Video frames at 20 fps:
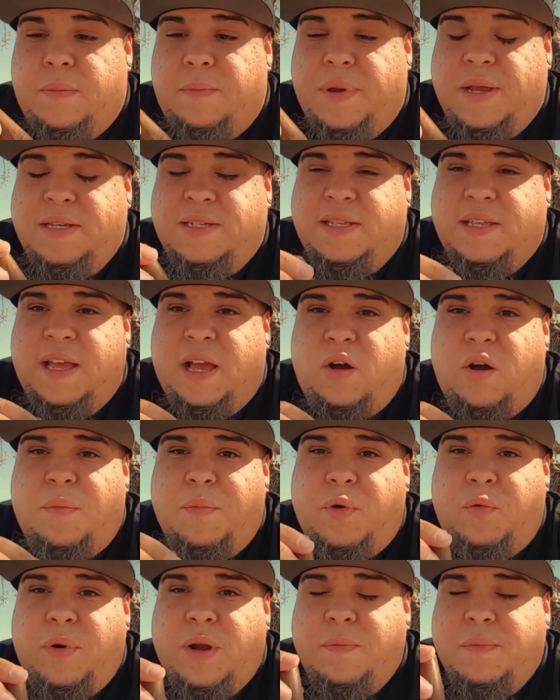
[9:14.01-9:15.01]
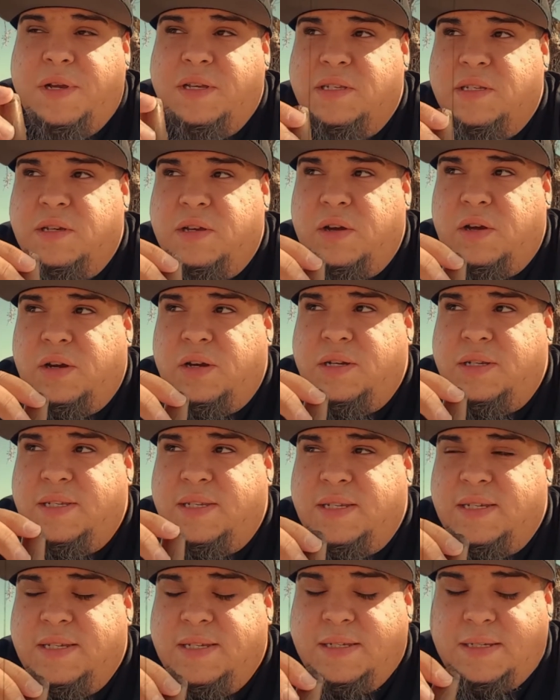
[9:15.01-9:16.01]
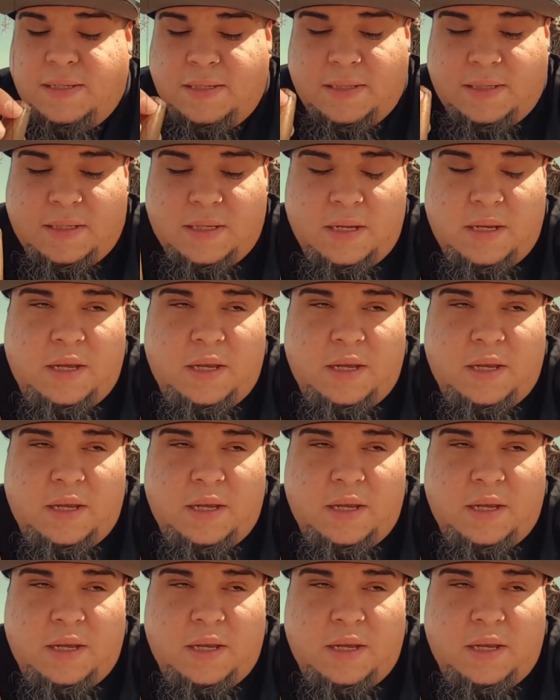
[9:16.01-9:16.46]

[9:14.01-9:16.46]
Basically how I'm gonna rate my cigars is